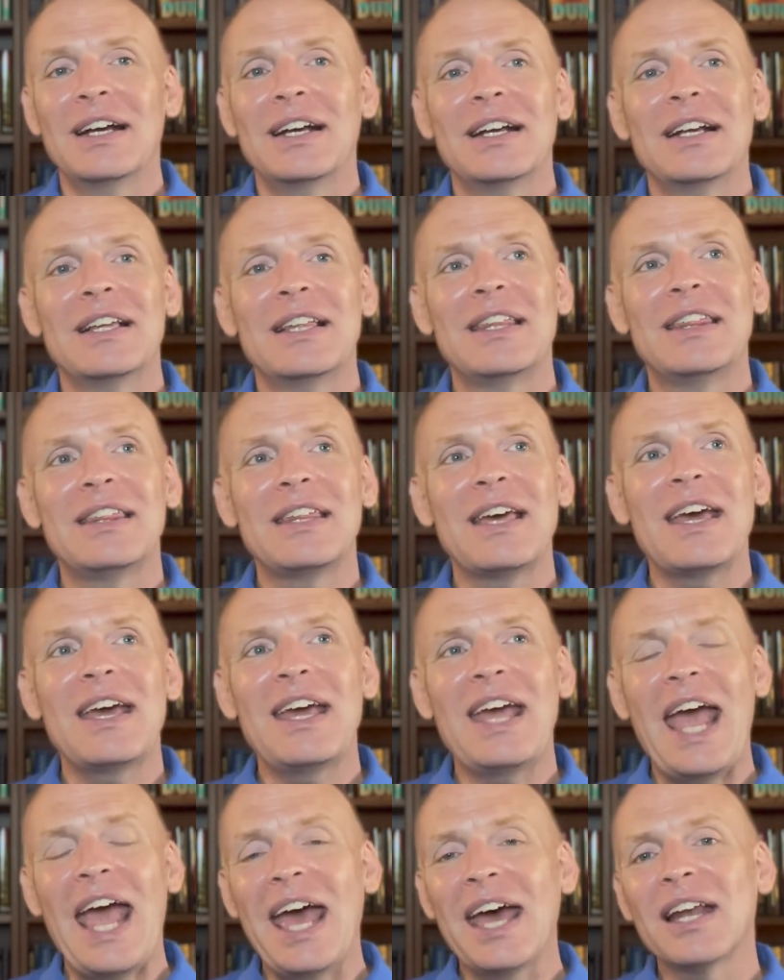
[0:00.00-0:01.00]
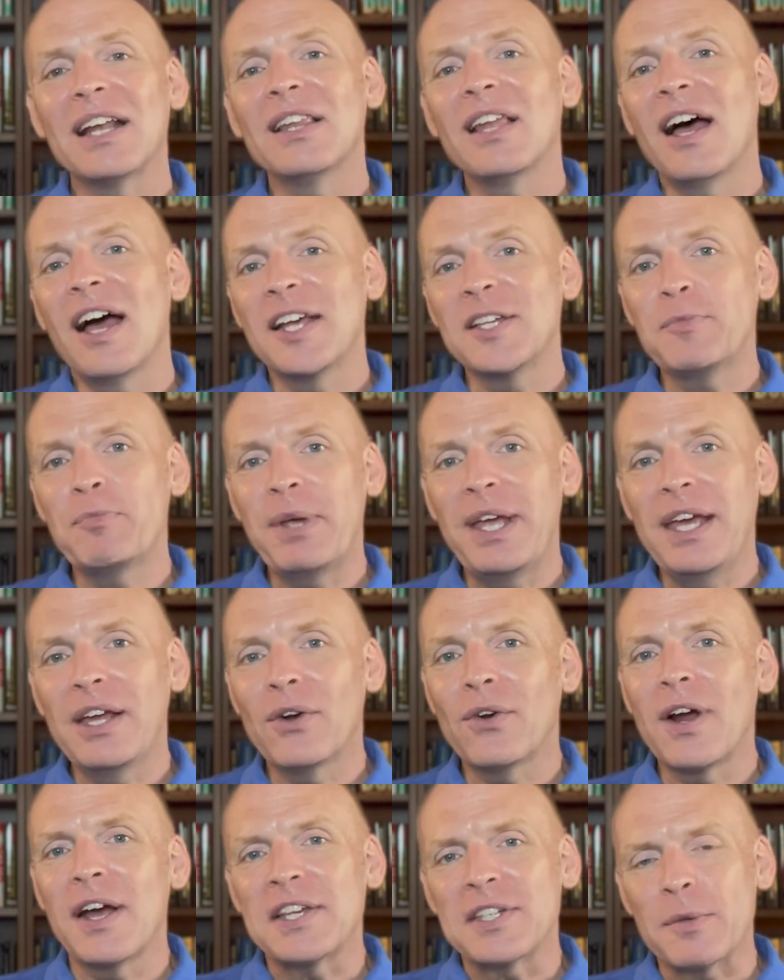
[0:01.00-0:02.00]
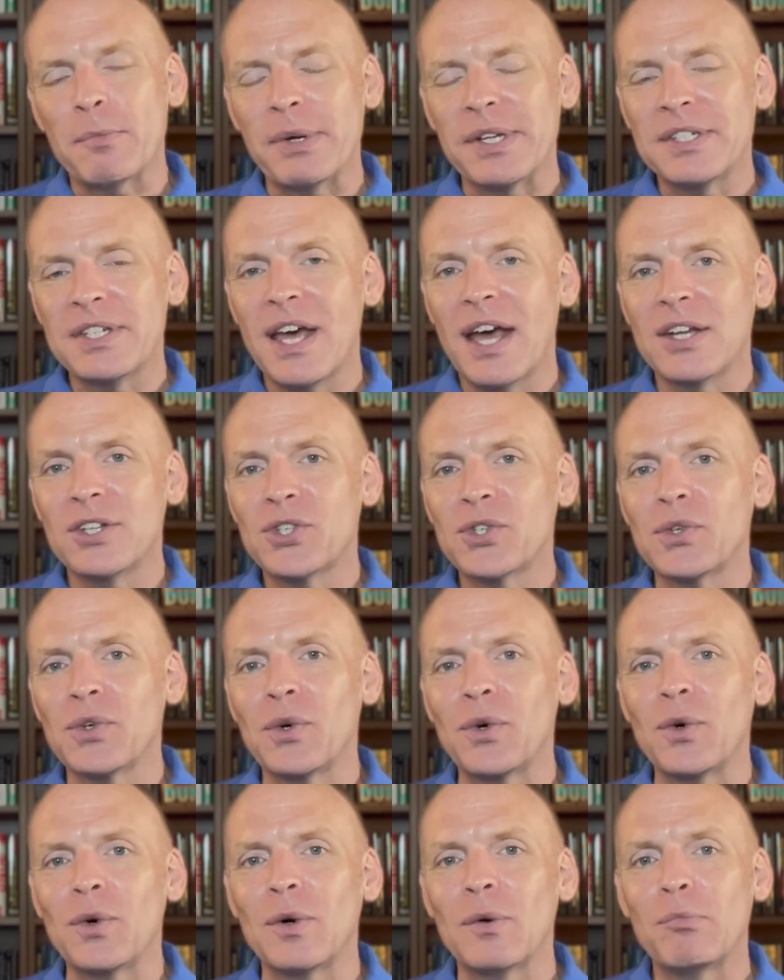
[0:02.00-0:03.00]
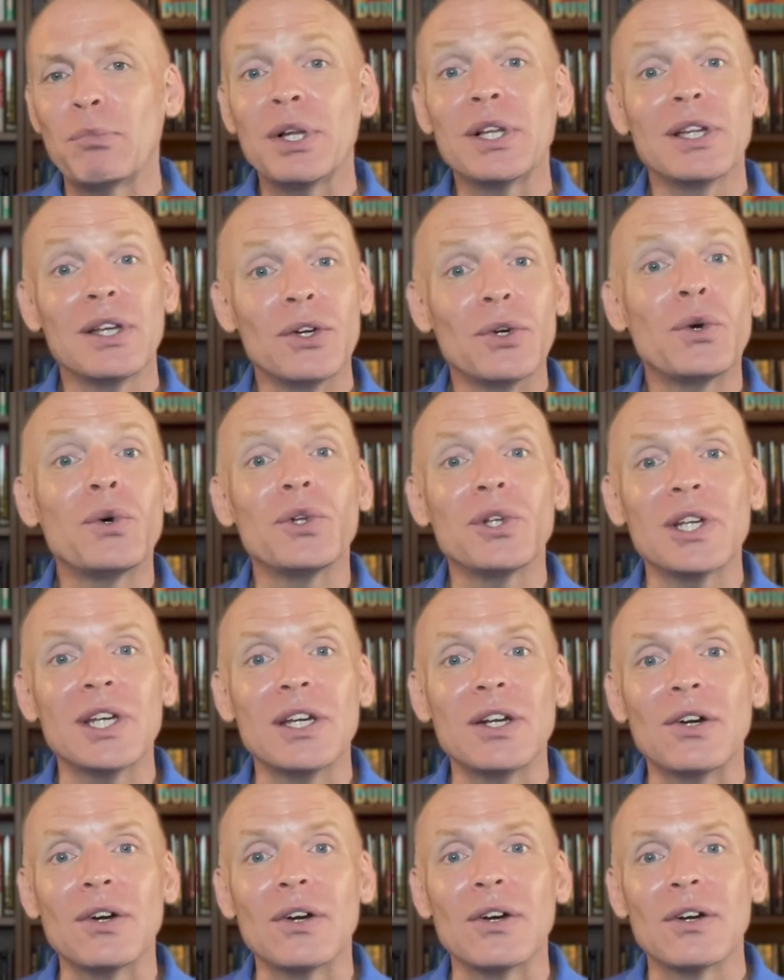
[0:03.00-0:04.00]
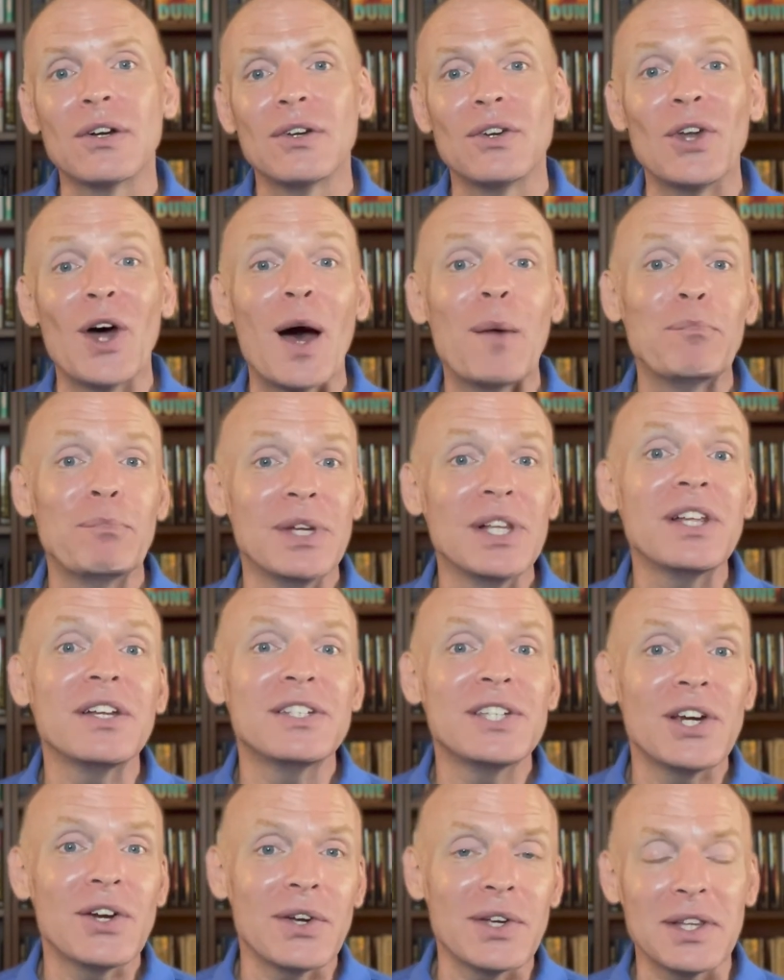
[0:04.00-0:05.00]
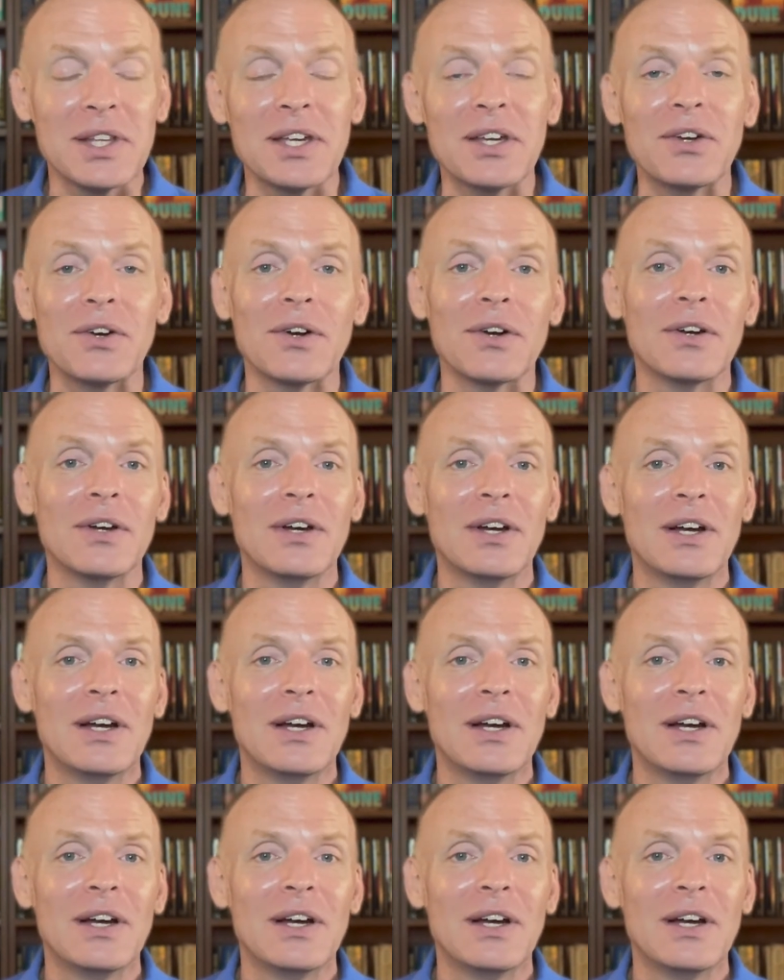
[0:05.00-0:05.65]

They analyzed Peter as a potential political leader, not military leader.